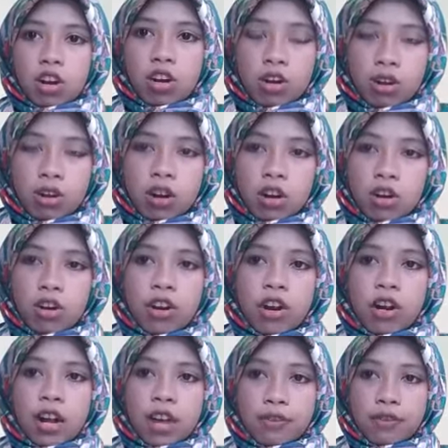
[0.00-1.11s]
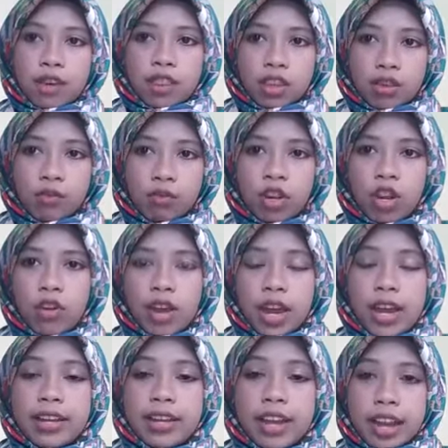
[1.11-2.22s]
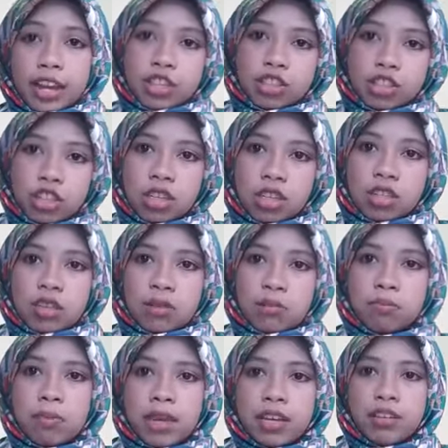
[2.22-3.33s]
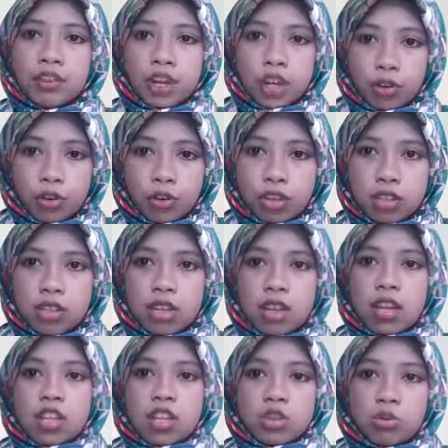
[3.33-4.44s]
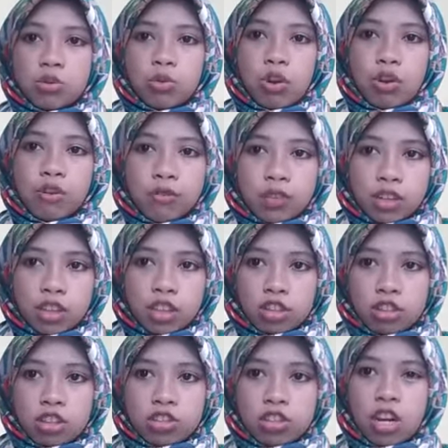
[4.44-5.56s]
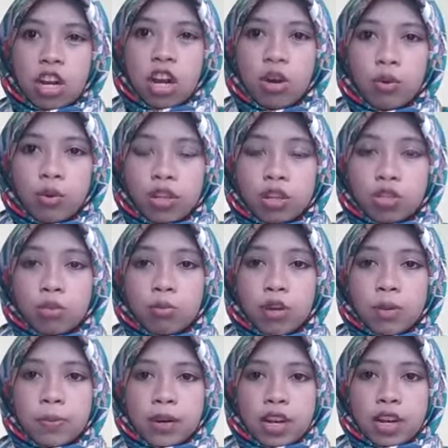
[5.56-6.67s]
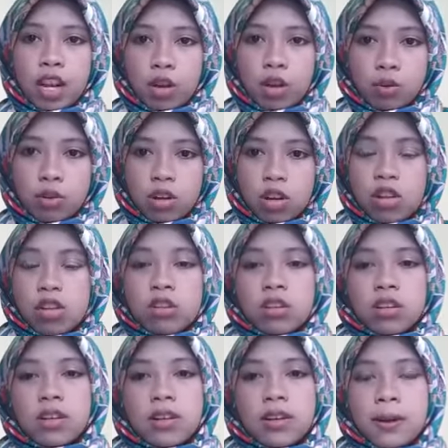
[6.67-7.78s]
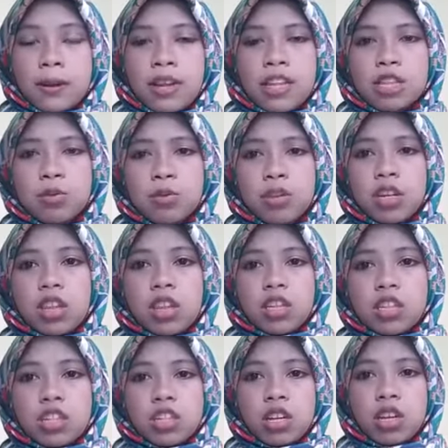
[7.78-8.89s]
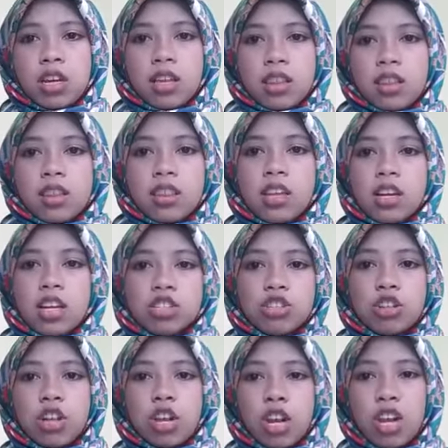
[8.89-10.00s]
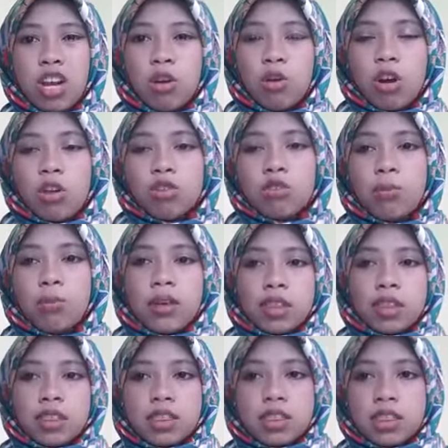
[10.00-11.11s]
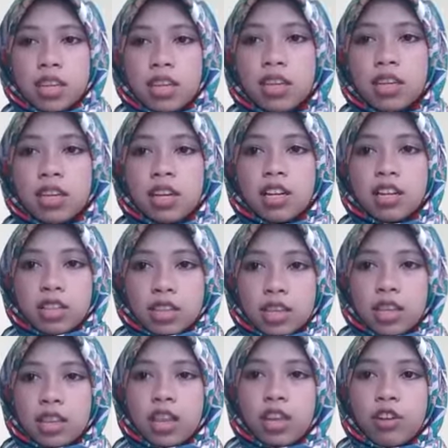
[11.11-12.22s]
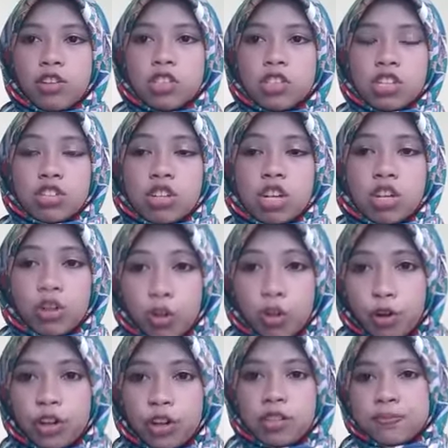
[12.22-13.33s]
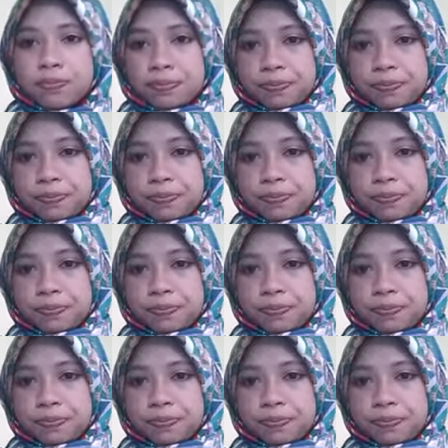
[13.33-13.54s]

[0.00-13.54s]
or effective without any action being required to convert international law into municipal law. That means international law automatically there is national court.